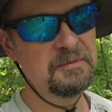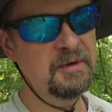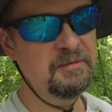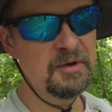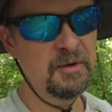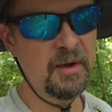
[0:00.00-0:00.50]

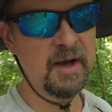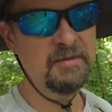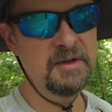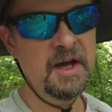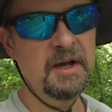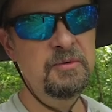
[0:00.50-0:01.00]
if you don't have
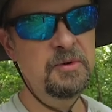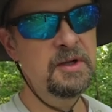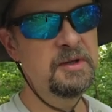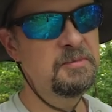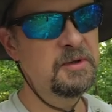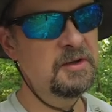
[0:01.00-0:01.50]
any
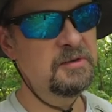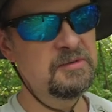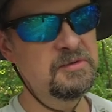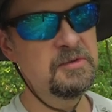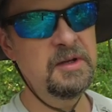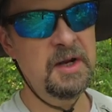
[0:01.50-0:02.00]
equity,
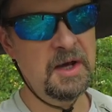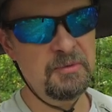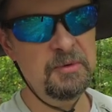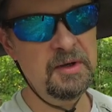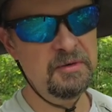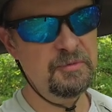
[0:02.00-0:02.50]
because you need
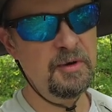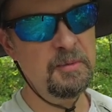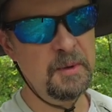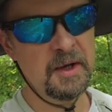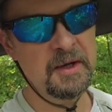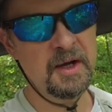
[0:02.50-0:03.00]
equity to fall
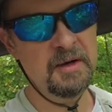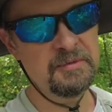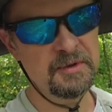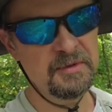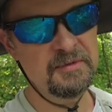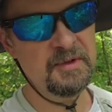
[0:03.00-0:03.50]
back on if
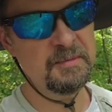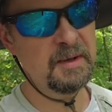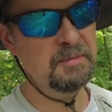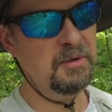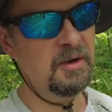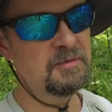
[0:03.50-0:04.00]
you're going to
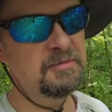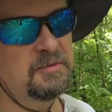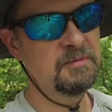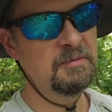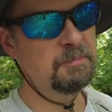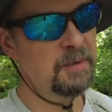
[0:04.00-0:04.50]
c-bet bluff.
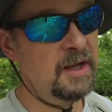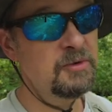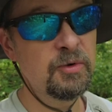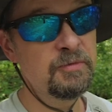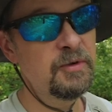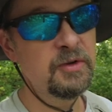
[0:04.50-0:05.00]

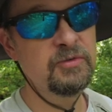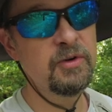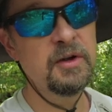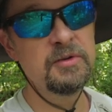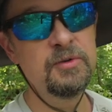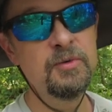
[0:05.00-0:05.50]
Backdoor flush
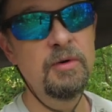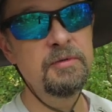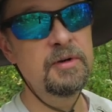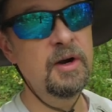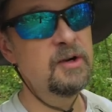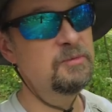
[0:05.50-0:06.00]
draw and 2 over
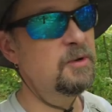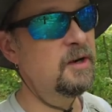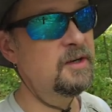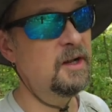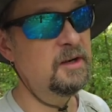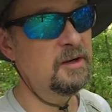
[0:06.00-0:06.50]
cards,
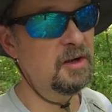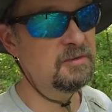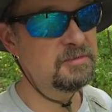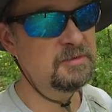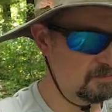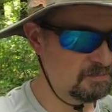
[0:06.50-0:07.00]
probably not
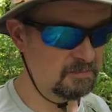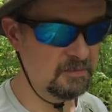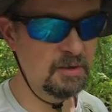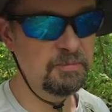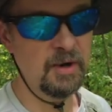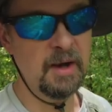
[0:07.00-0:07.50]
enough.
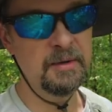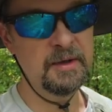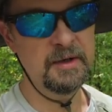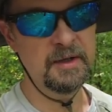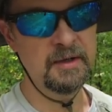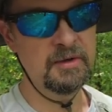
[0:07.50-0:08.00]
You're probably
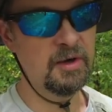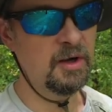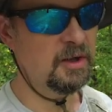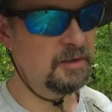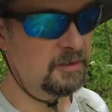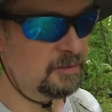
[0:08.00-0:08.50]
going to get
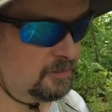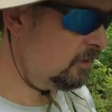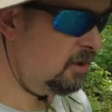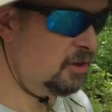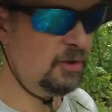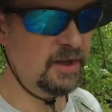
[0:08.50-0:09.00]
called,
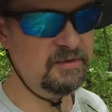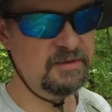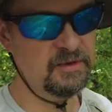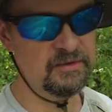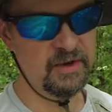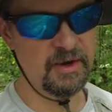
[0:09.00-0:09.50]
you know, against a
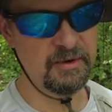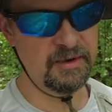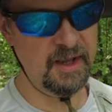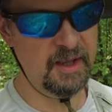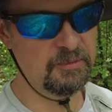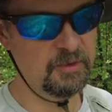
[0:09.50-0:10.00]
degenerate
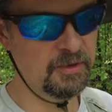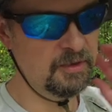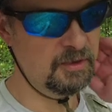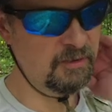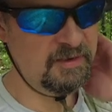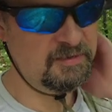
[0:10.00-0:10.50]
gambler or
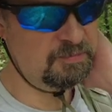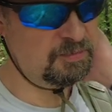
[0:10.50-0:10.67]
aggressive